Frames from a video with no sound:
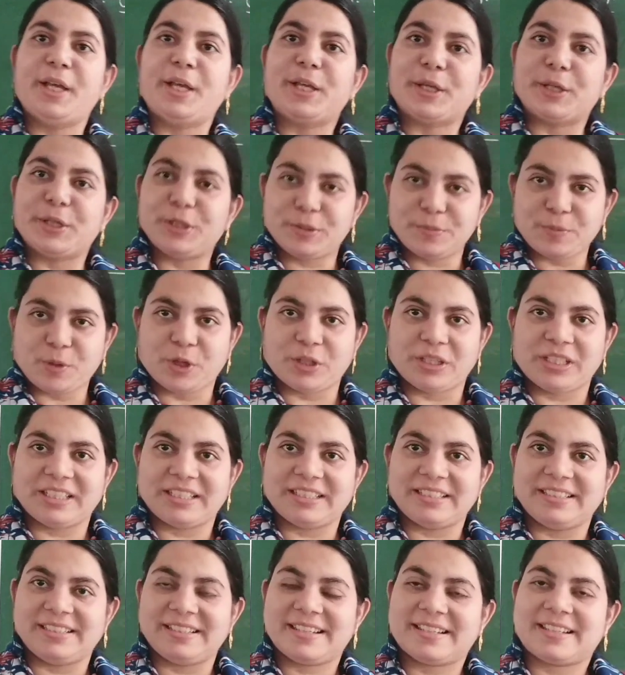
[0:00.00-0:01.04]
Good morning,
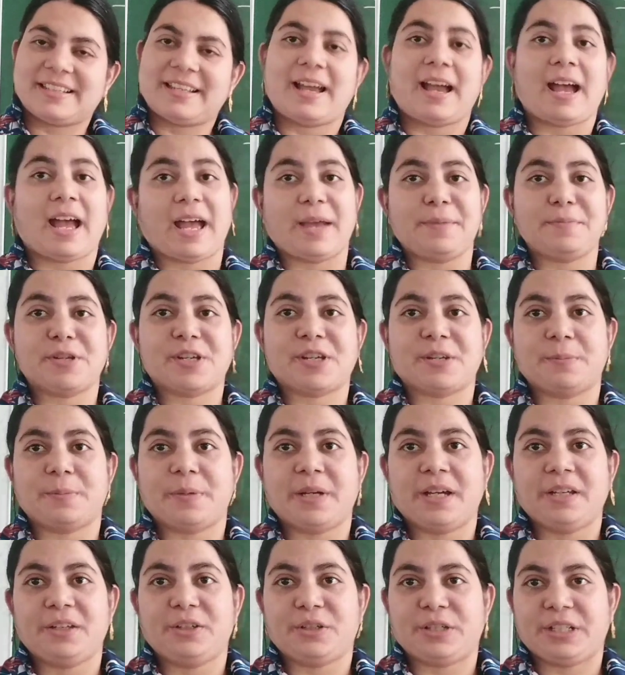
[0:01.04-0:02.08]
girls. I'm
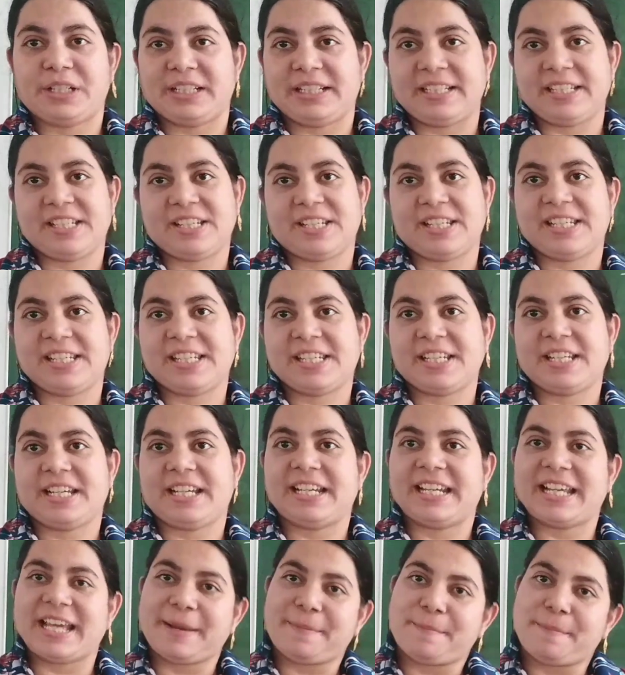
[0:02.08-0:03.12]
Shama, your English teacher,
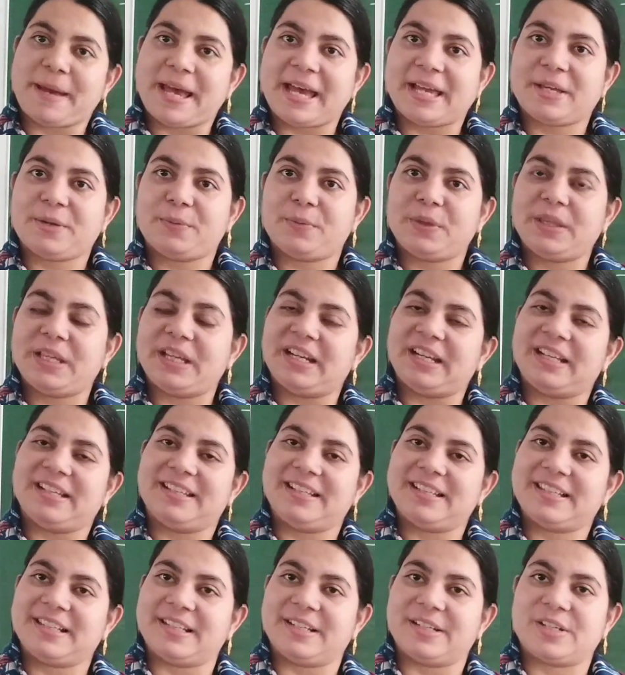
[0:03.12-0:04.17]
and I'm back with another
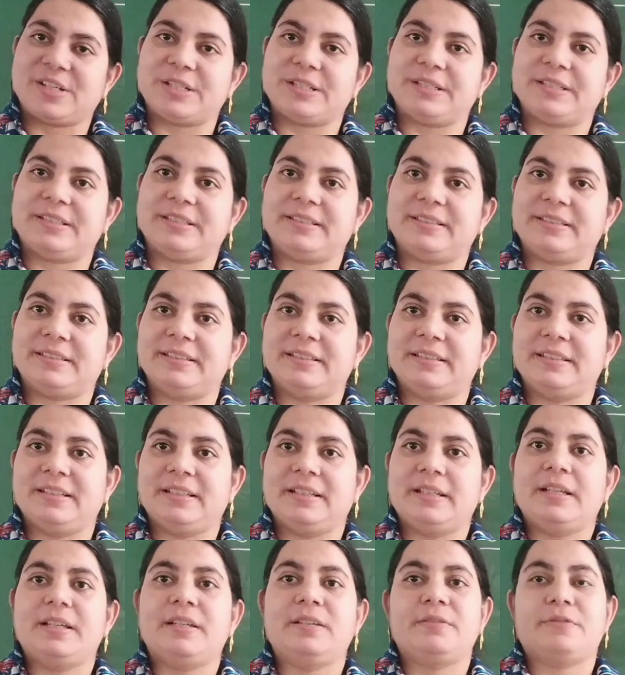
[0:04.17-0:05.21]
session.
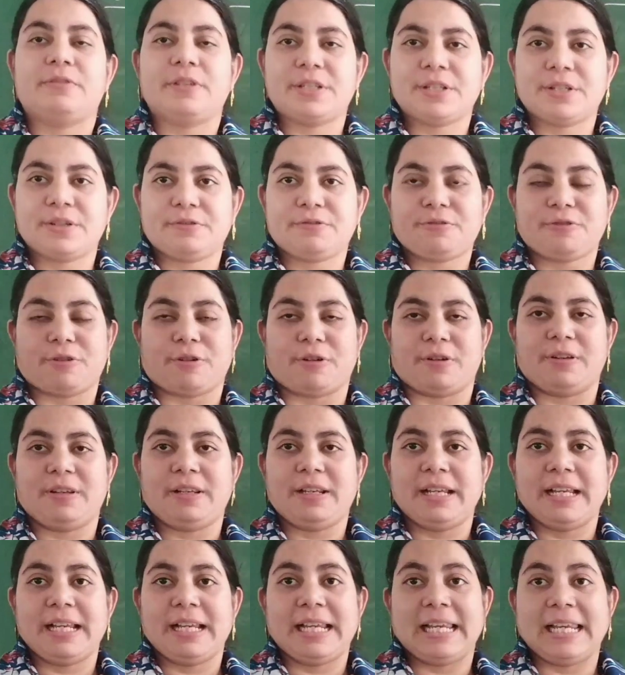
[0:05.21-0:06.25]
First of
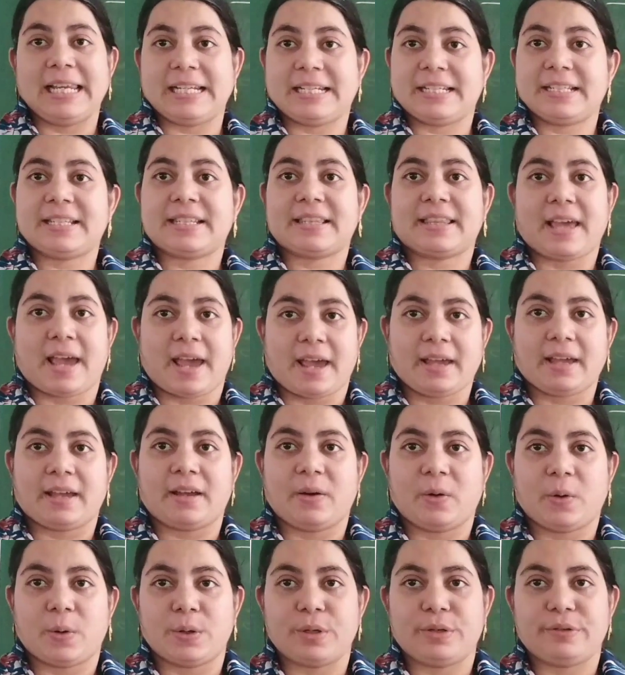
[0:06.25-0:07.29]
all, let us thank
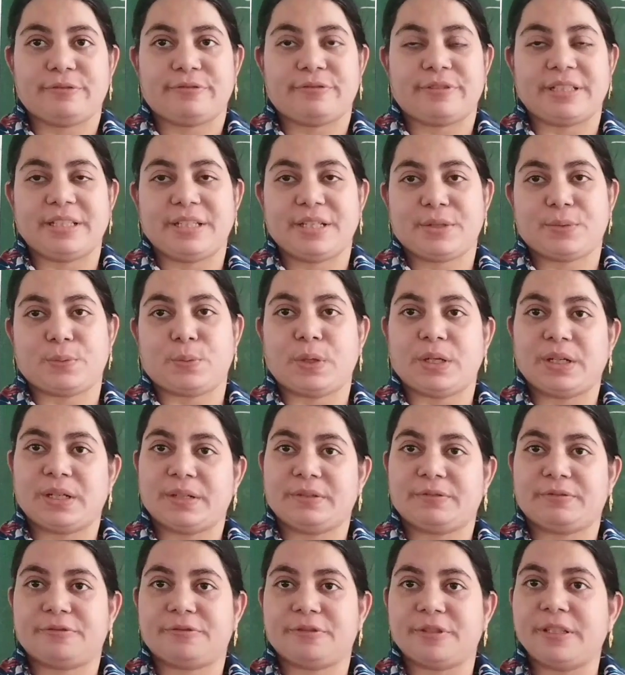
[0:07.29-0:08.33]
God for this
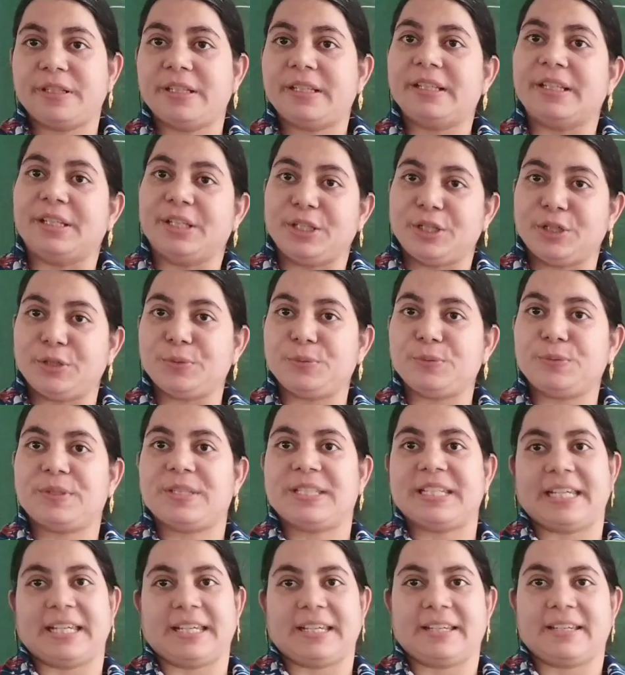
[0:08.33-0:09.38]
wonderful new
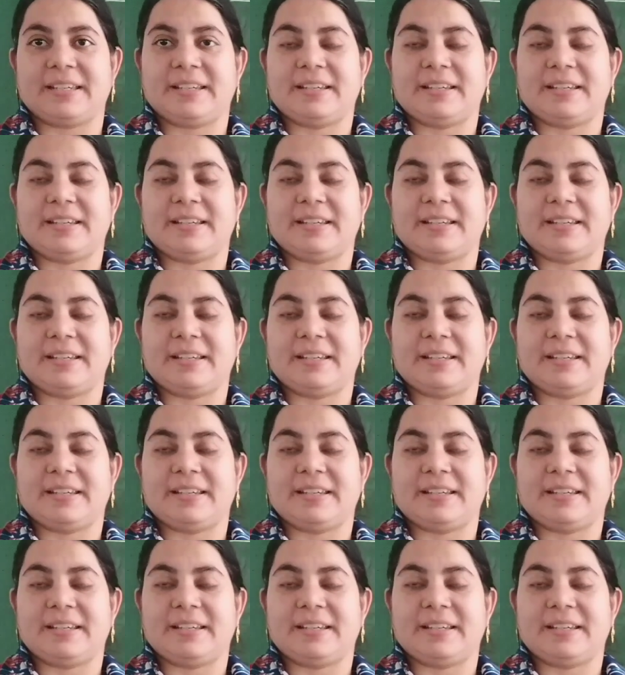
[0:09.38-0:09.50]
day